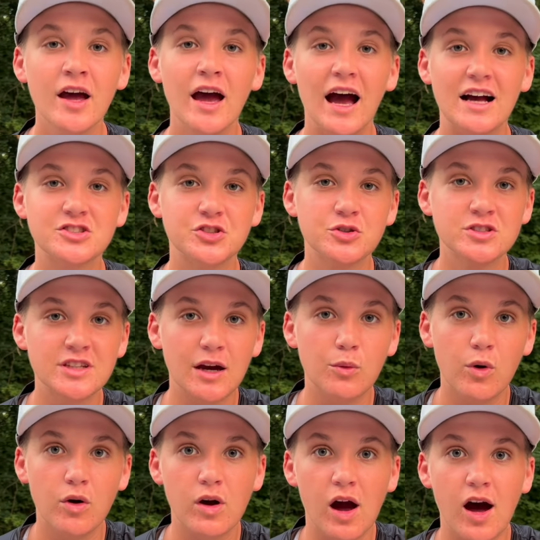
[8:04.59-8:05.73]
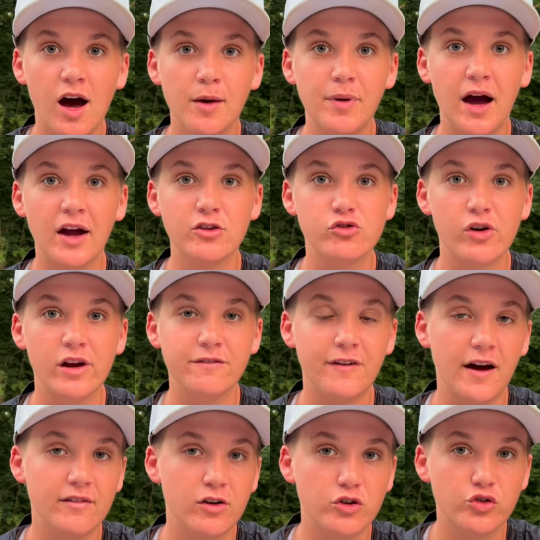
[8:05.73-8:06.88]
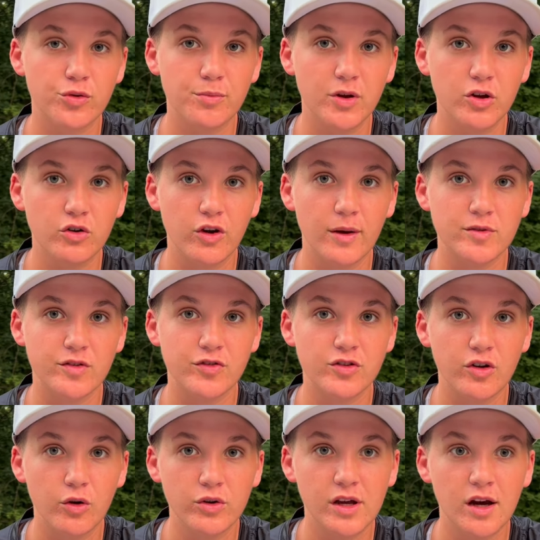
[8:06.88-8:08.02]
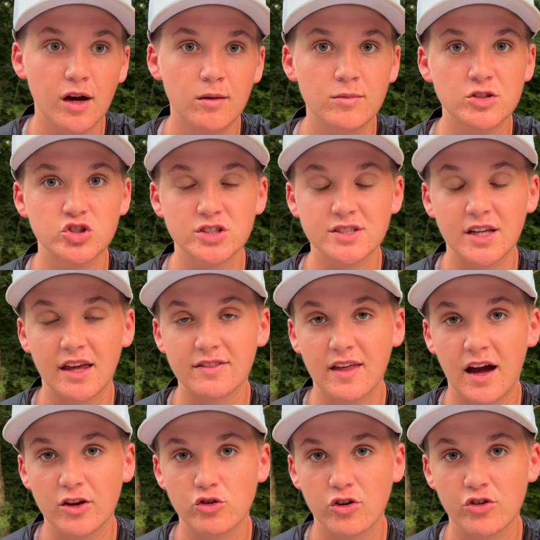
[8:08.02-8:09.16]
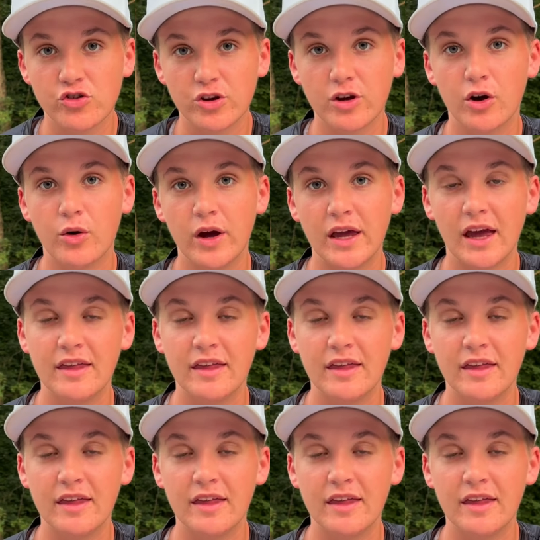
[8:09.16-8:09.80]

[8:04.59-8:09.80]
As soon as I woke up, I drank 500 milligrams of sodium just to get the hydration going.